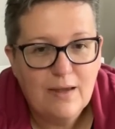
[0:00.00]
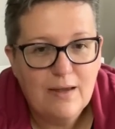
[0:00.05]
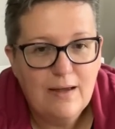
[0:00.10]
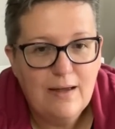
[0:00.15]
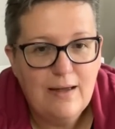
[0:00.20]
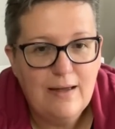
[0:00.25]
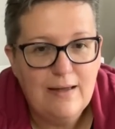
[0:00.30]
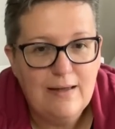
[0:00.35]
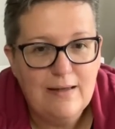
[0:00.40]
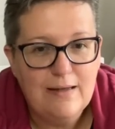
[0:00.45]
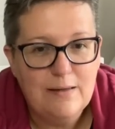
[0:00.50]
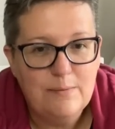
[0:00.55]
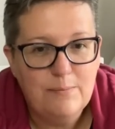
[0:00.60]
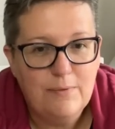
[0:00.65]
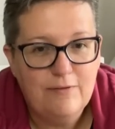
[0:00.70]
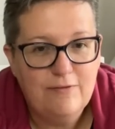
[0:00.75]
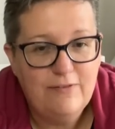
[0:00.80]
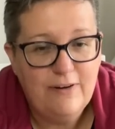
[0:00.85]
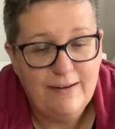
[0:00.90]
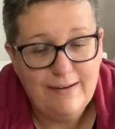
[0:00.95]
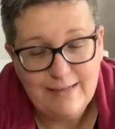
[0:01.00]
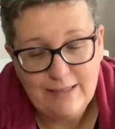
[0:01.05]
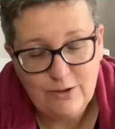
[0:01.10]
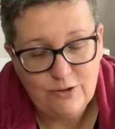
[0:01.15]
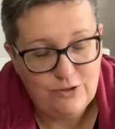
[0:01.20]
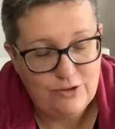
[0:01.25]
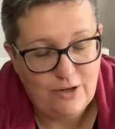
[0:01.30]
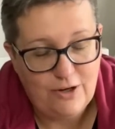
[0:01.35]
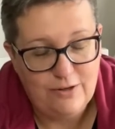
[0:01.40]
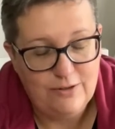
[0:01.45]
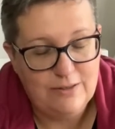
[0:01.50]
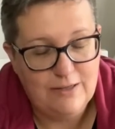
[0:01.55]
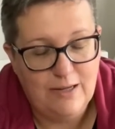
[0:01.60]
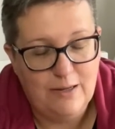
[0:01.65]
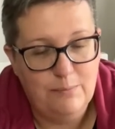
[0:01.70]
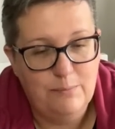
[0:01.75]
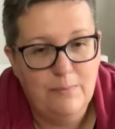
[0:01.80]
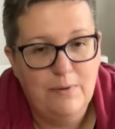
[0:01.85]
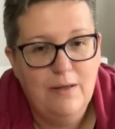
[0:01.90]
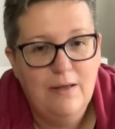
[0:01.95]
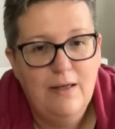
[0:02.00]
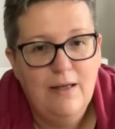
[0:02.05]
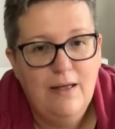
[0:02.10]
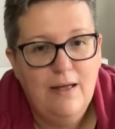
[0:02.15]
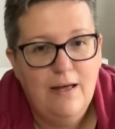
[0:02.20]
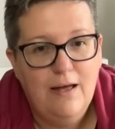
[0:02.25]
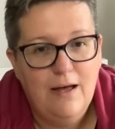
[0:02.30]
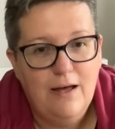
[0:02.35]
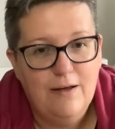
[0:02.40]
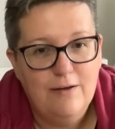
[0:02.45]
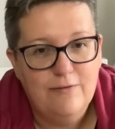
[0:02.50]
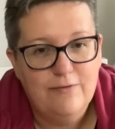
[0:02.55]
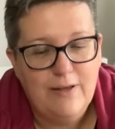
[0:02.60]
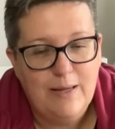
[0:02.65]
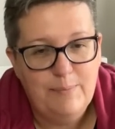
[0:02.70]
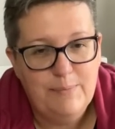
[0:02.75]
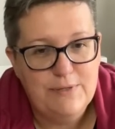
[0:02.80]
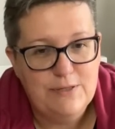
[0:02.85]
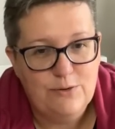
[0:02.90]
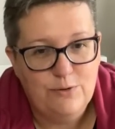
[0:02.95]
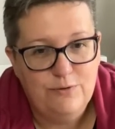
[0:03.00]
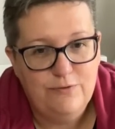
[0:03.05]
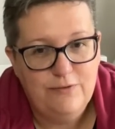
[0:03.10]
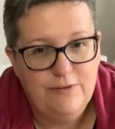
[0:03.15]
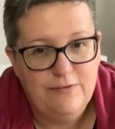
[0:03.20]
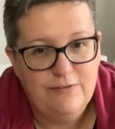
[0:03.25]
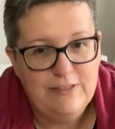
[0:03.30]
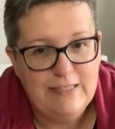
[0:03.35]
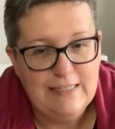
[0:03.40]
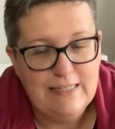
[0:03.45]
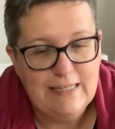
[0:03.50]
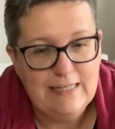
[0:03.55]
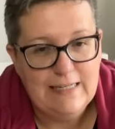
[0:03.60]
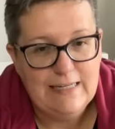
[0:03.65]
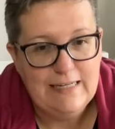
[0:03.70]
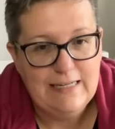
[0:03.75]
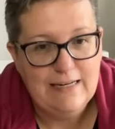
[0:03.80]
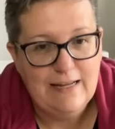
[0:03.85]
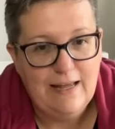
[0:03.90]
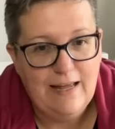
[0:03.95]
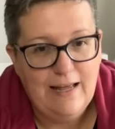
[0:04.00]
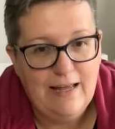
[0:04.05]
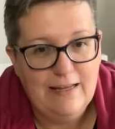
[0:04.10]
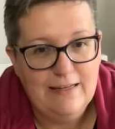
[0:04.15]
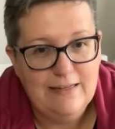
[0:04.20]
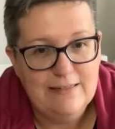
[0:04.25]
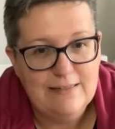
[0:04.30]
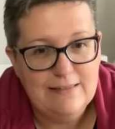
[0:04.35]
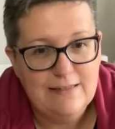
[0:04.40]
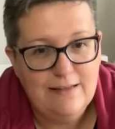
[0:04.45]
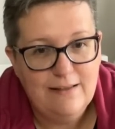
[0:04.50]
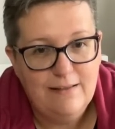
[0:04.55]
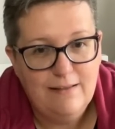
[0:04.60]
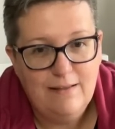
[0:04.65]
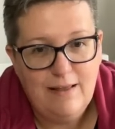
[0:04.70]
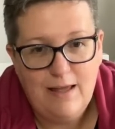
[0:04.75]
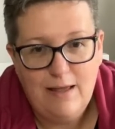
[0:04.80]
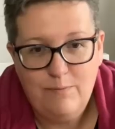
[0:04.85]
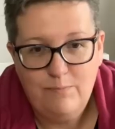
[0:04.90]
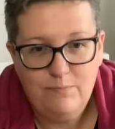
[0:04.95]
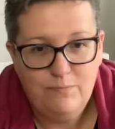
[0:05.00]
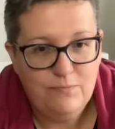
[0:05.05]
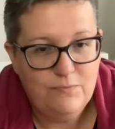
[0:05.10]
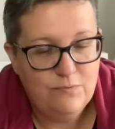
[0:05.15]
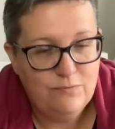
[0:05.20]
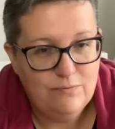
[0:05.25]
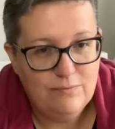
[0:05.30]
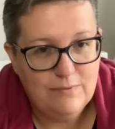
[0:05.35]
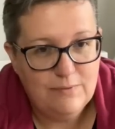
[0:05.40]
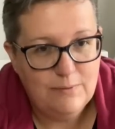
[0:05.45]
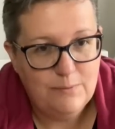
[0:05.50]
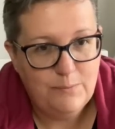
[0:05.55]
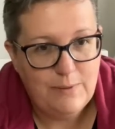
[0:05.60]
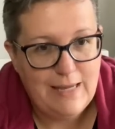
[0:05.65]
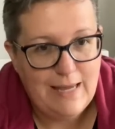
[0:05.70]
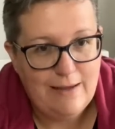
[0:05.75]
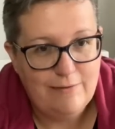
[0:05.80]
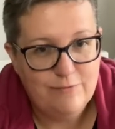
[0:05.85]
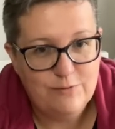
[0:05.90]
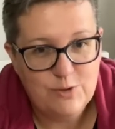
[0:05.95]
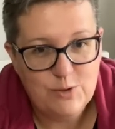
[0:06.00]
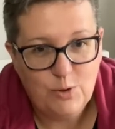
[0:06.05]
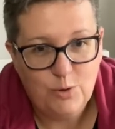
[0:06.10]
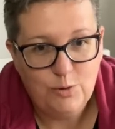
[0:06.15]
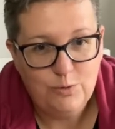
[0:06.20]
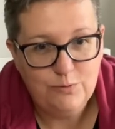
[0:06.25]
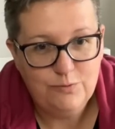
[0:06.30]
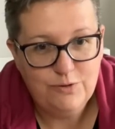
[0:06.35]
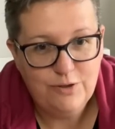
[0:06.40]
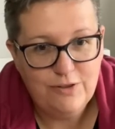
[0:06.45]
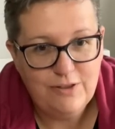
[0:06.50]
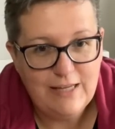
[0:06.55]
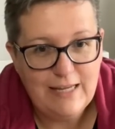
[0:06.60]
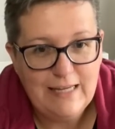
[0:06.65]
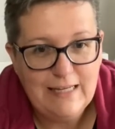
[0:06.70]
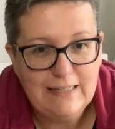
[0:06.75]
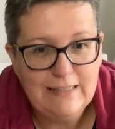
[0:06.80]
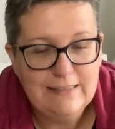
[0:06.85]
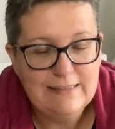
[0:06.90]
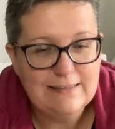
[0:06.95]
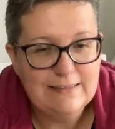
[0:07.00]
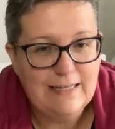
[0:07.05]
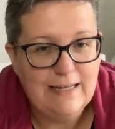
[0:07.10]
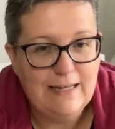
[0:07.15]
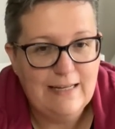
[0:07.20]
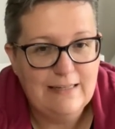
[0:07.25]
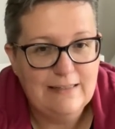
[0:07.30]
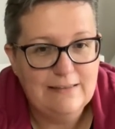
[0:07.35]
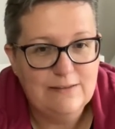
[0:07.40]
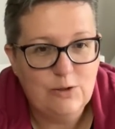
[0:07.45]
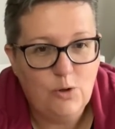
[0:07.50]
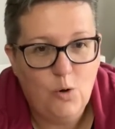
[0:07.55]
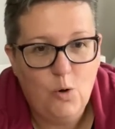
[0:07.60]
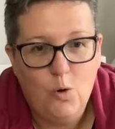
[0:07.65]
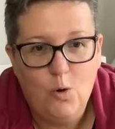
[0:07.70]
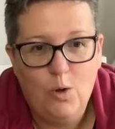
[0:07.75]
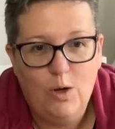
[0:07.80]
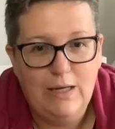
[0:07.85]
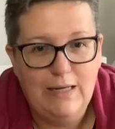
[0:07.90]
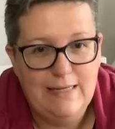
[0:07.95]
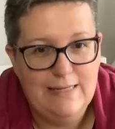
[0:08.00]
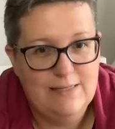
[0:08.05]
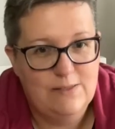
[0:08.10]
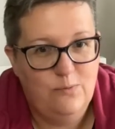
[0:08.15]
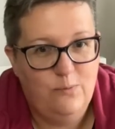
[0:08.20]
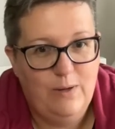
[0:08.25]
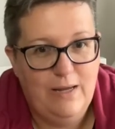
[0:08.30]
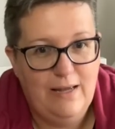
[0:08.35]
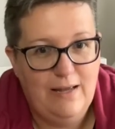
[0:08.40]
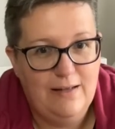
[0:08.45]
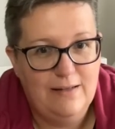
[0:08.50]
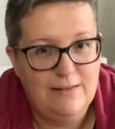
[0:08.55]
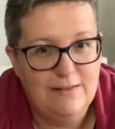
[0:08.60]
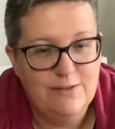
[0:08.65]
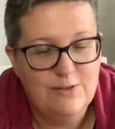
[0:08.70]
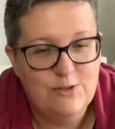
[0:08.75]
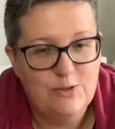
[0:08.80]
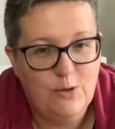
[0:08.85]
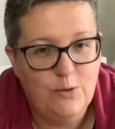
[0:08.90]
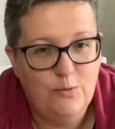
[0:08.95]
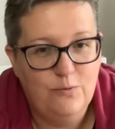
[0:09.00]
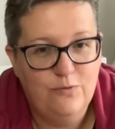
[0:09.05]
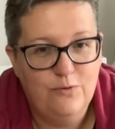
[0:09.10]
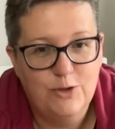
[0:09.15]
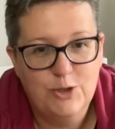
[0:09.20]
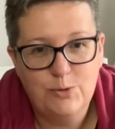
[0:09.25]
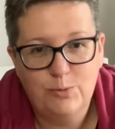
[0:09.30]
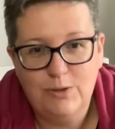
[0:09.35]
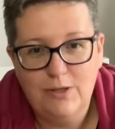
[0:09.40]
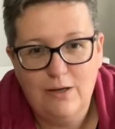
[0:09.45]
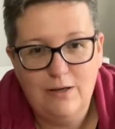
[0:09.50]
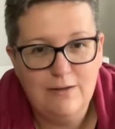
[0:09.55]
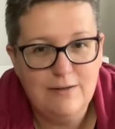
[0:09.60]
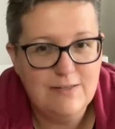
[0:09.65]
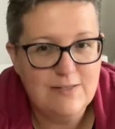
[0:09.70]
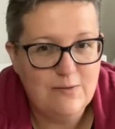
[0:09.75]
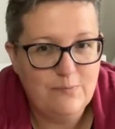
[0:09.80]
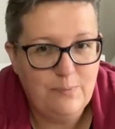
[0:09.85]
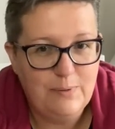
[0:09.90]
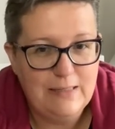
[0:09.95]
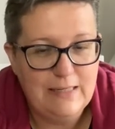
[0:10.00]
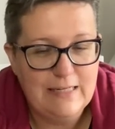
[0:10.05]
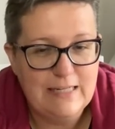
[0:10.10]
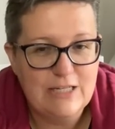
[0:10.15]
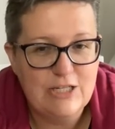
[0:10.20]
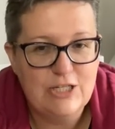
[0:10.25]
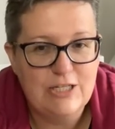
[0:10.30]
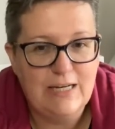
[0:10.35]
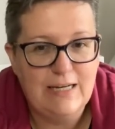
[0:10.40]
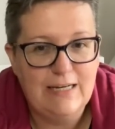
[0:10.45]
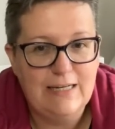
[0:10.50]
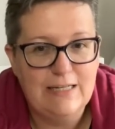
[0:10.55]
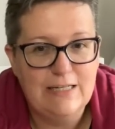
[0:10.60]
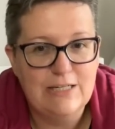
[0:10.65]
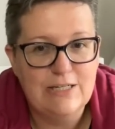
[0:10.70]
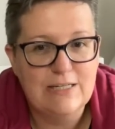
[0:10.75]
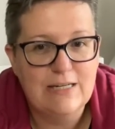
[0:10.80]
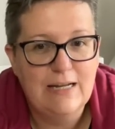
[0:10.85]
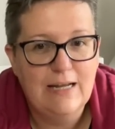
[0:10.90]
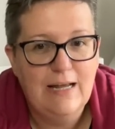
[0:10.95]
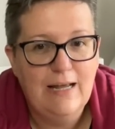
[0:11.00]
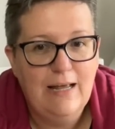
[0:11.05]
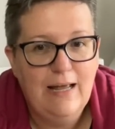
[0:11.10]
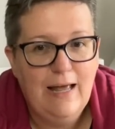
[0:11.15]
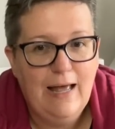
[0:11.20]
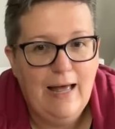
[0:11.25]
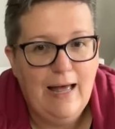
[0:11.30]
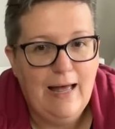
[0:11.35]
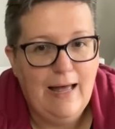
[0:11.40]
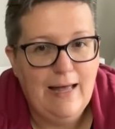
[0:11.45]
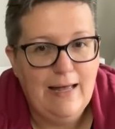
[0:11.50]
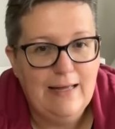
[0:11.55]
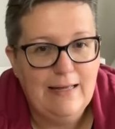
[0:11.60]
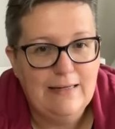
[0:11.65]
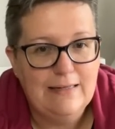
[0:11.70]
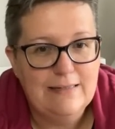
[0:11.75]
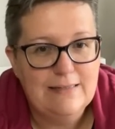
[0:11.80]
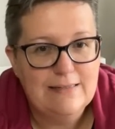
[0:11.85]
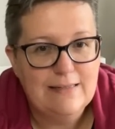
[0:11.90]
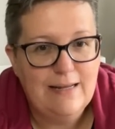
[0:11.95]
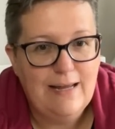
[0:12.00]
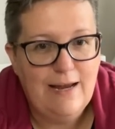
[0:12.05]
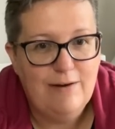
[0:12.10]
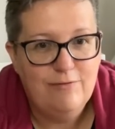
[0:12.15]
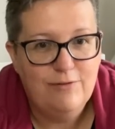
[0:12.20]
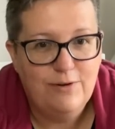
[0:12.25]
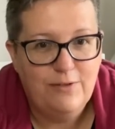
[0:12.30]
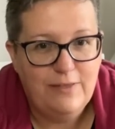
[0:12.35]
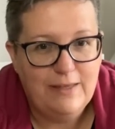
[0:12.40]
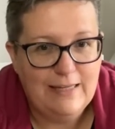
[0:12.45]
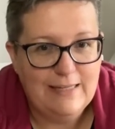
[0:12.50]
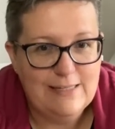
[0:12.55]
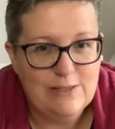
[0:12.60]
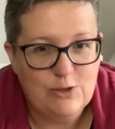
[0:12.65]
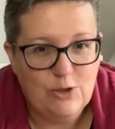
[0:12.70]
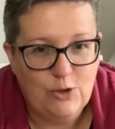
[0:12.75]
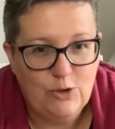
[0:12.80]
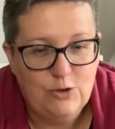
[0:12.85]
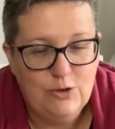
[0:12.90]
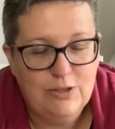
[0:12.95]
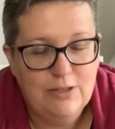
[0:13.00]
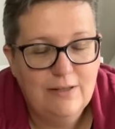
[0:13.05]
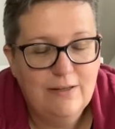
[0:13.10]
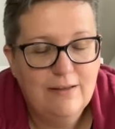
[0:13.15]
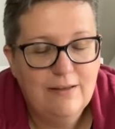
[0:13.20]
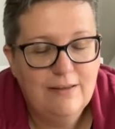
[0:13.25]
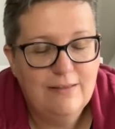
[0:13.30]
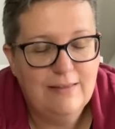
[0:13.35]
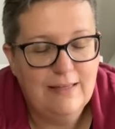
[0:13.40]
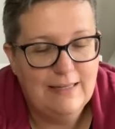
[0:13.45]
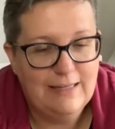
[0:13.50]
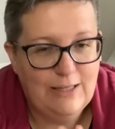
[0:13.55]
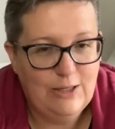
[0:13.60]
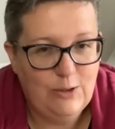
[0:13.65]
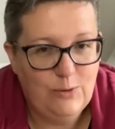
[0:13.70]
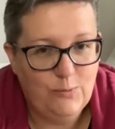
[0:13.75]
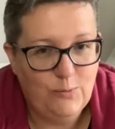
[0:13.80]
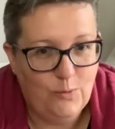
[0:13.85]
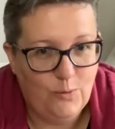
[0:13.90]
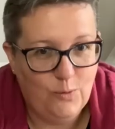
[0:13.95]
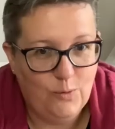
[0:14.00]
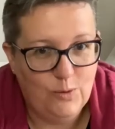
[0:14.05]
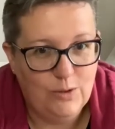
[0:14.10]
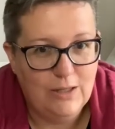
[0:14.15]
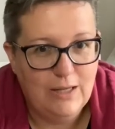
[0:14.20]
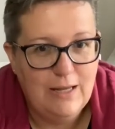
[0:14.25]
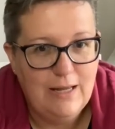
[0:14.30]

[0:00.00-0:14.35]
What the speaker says: a very good outcome of episode 59, and we have resolved things and all is well. So virtual hugs have been exchanged and everything is good. Thank you all